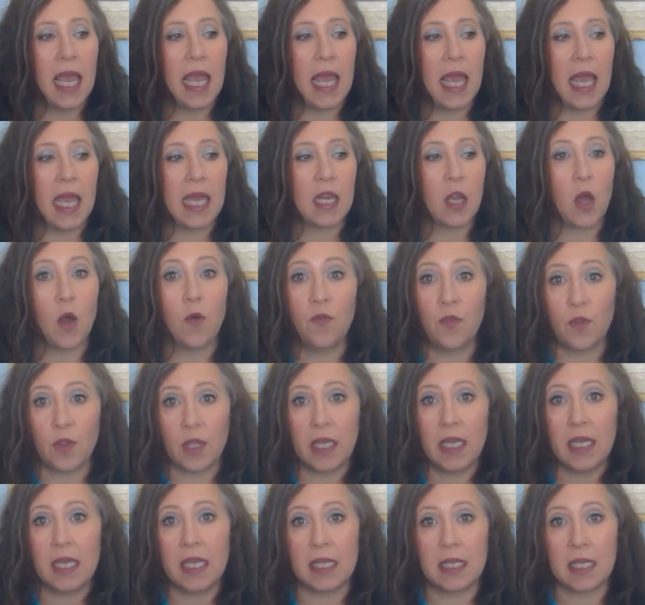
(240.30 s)
and
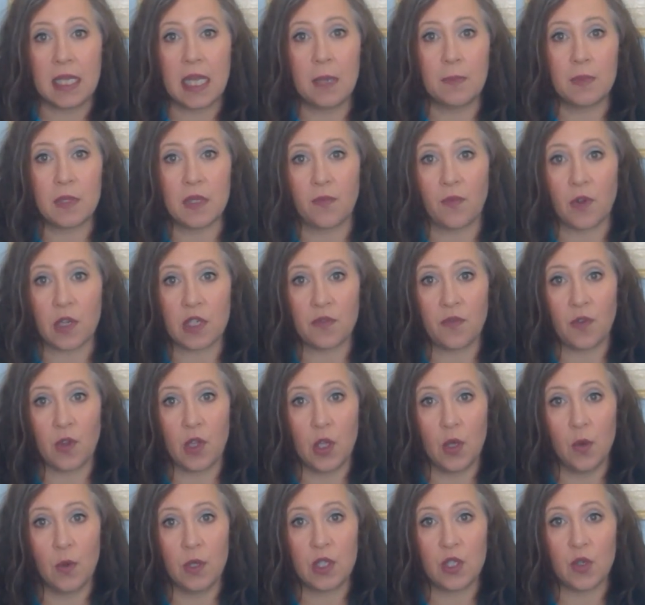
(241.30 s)
hopefully it keeps it fresh for
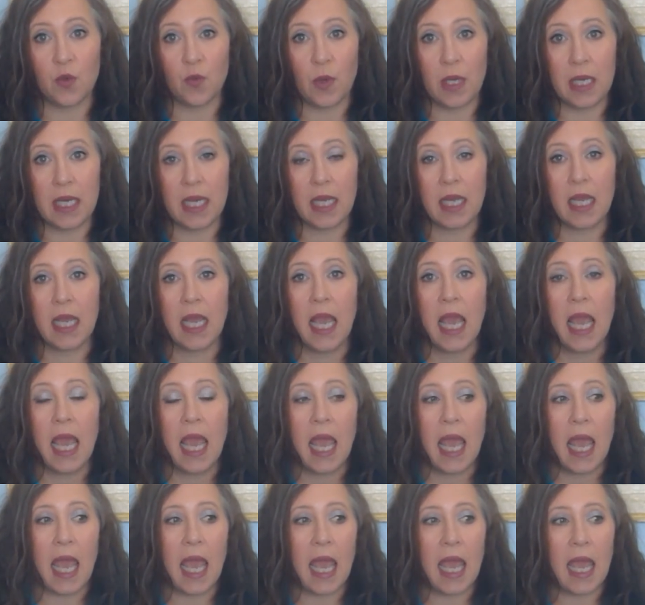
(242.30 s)
you as you're reading.
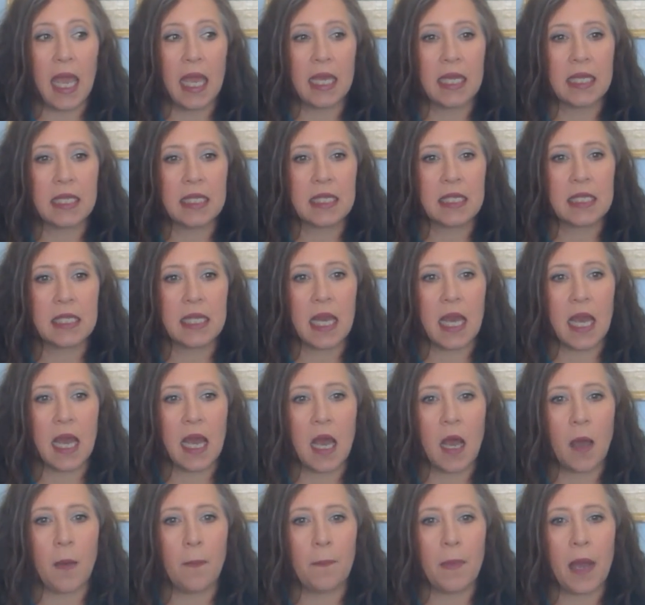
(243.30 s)
And
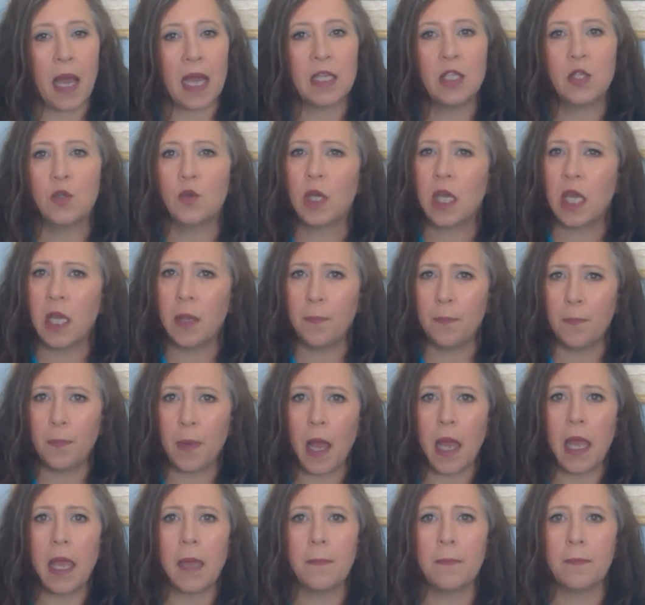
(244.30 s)
I
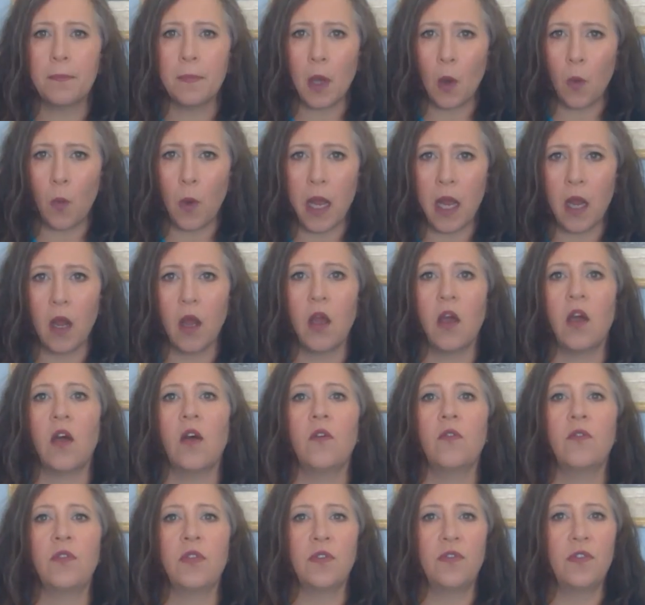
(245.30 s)
am aware
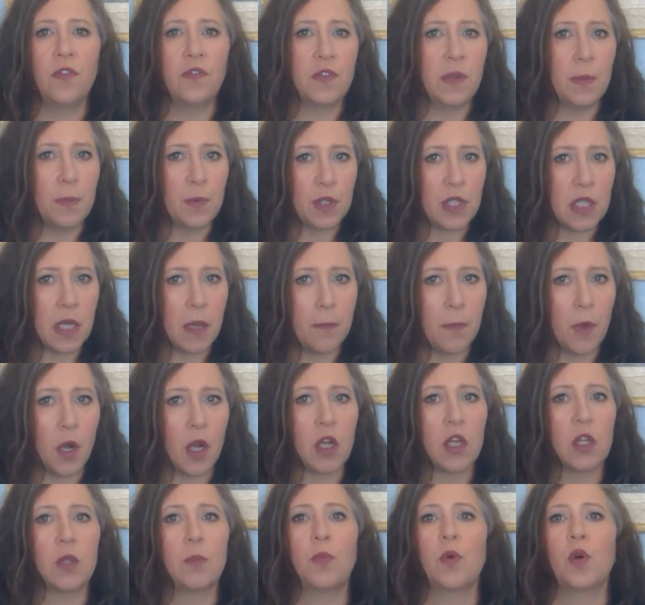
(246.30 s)
of the 50%
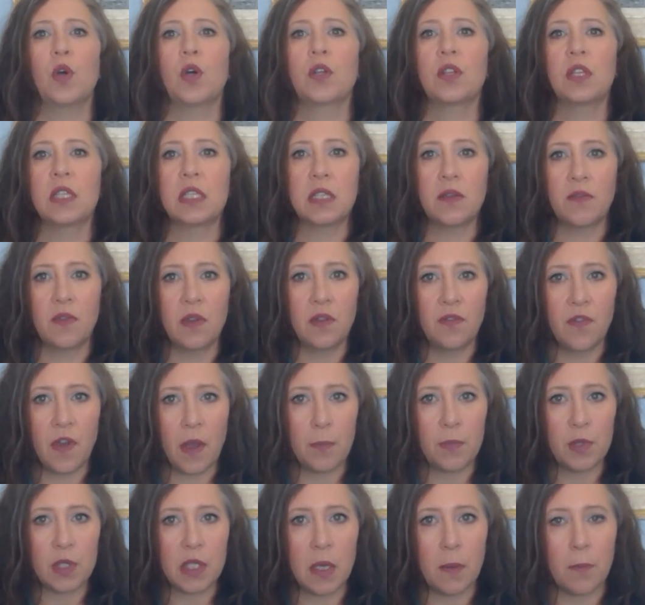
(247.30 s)
mark of the book, the
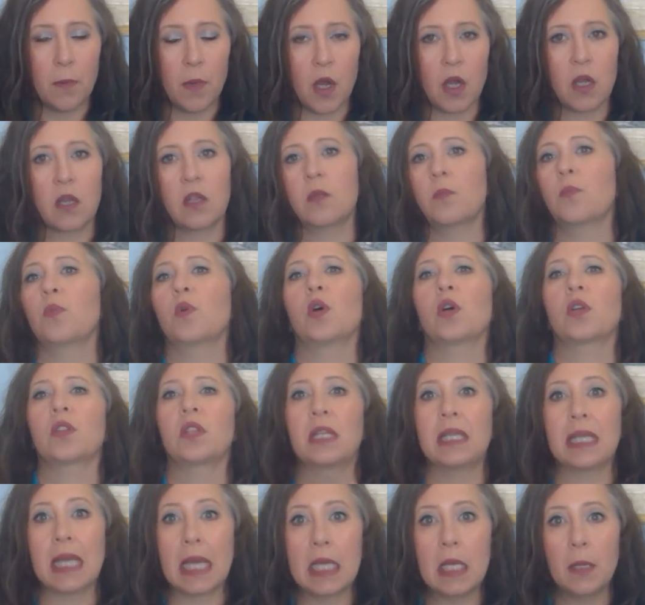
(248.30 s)
75% mark of the book. The
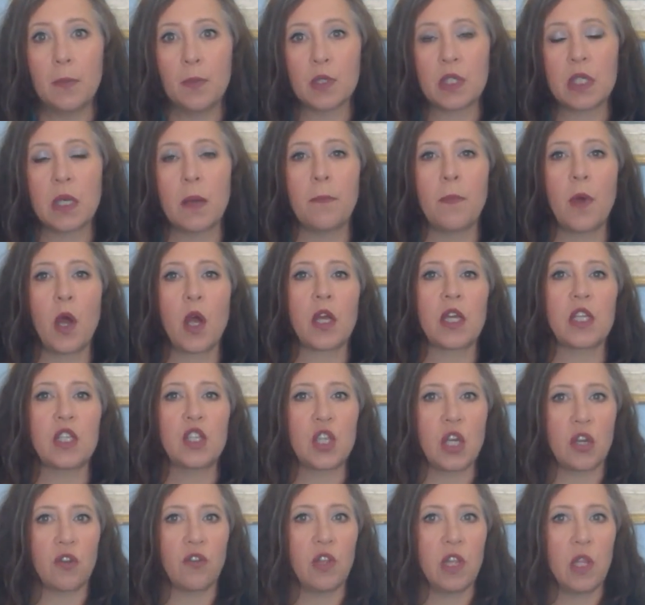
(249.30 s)
90% mark is
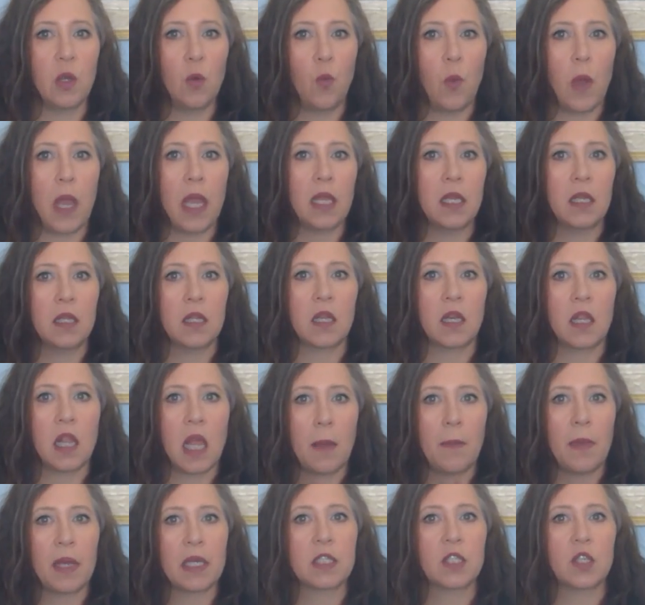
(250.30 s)
generally when the
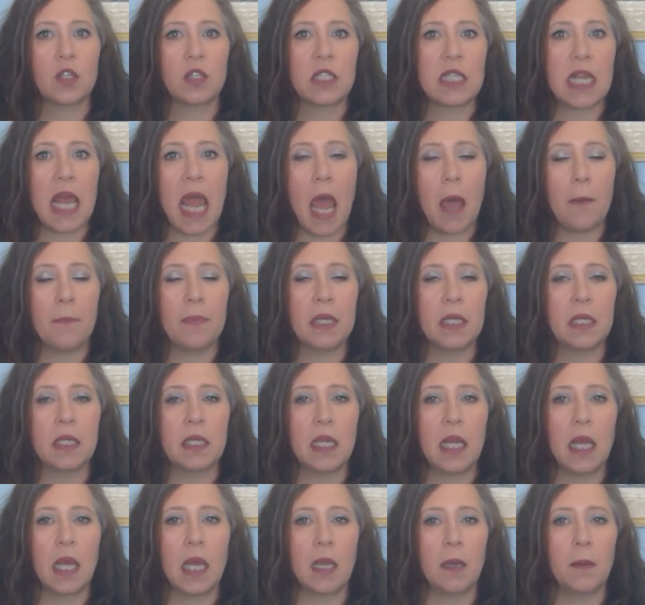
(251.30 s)
climax starts to happen
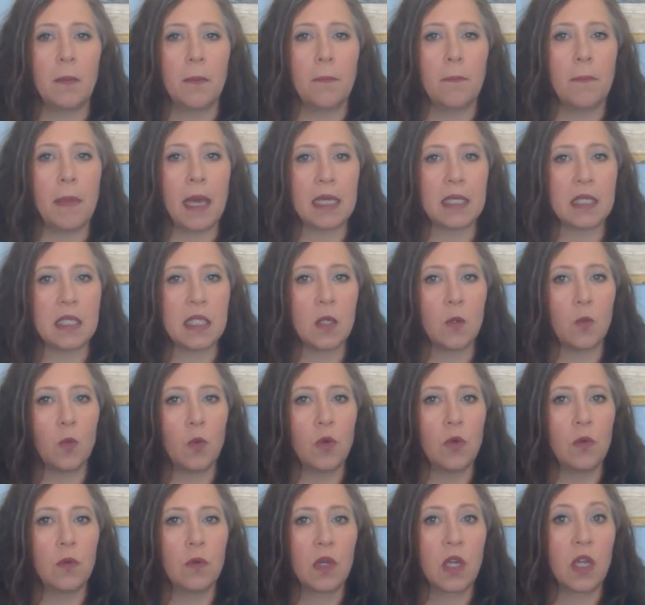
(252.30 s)
and Madison
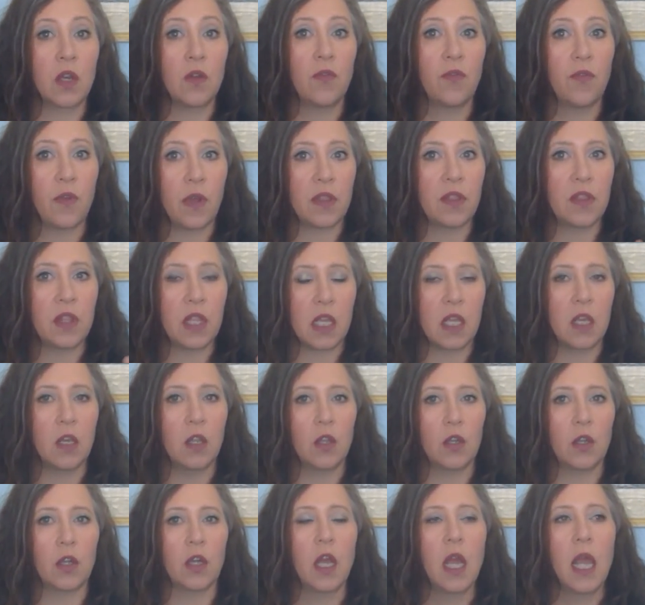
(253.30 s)
will confront the
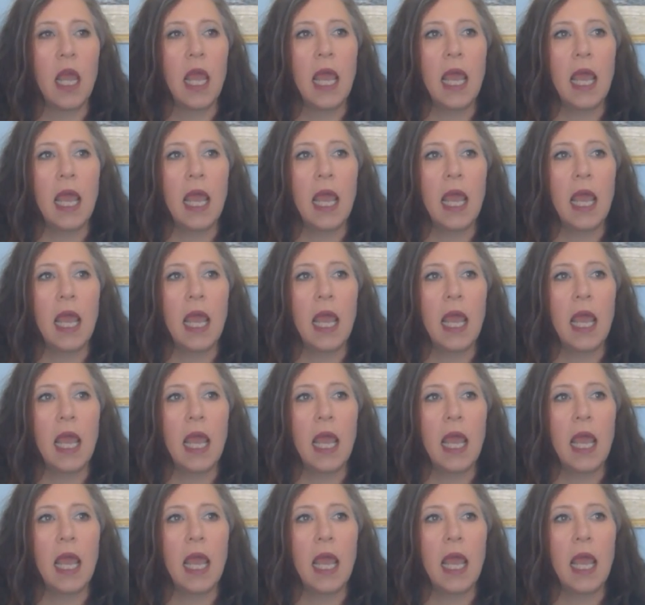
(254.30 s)
killer.